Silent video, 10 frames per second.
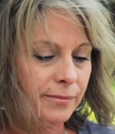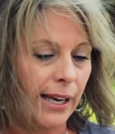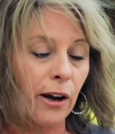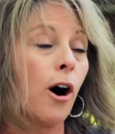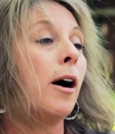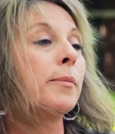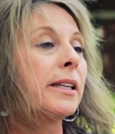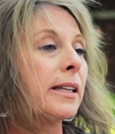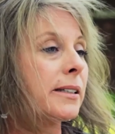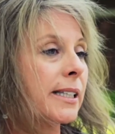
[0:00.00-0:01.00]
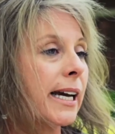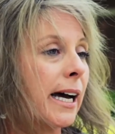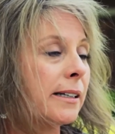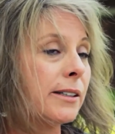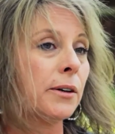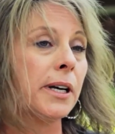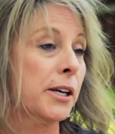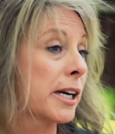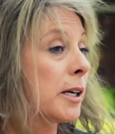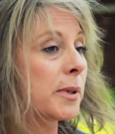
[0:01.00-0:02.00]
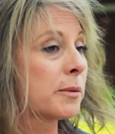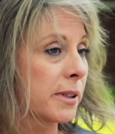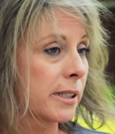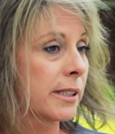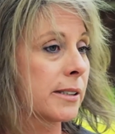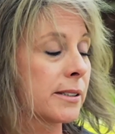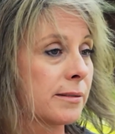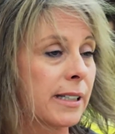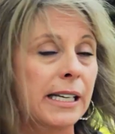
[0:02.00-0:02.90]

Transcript: They call me. They'll say, can you help me with this?